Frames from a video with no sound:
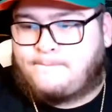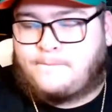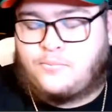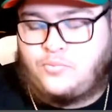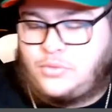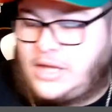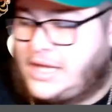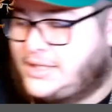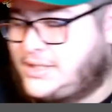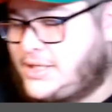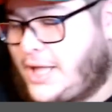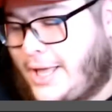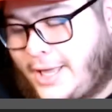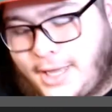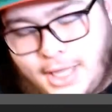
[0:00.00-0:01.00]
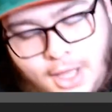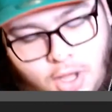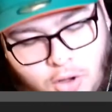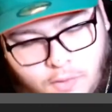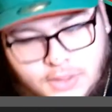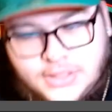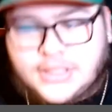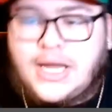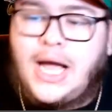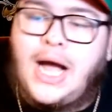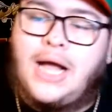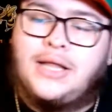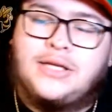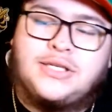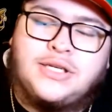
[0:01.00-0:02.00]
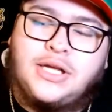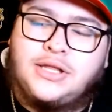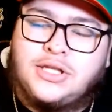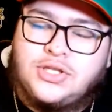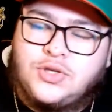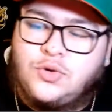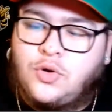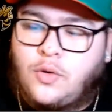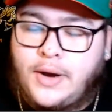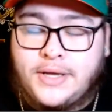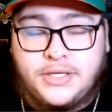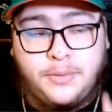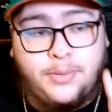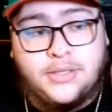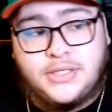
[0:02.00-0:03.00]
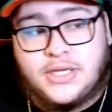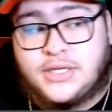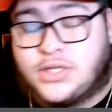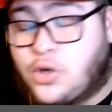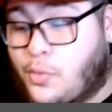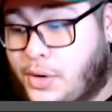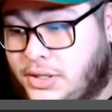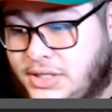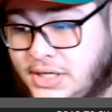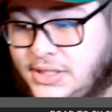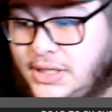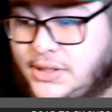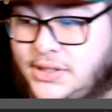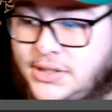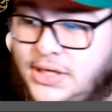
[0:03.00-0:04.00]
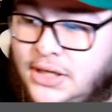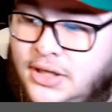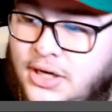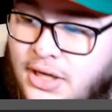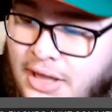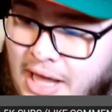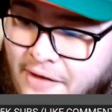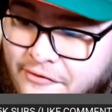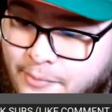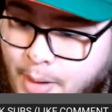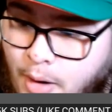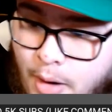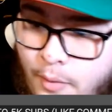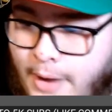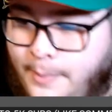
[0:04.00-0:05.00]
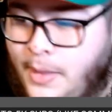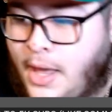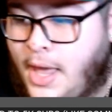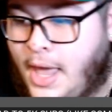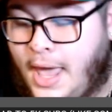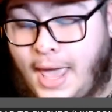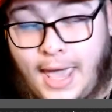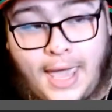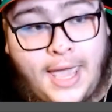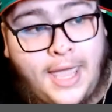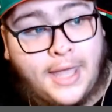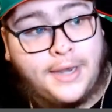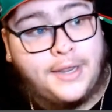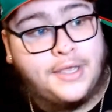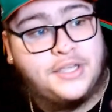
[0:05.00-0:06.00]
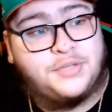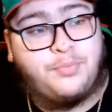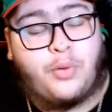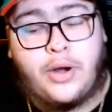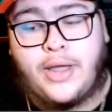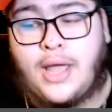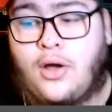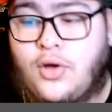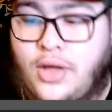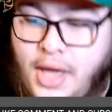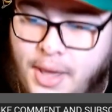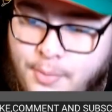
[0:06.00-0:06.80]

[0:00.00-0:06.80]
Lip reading: that's like, oh, it's college, nothing too crazy. But 6 career touchdowns is nothing to laugh about, right? And his breakout game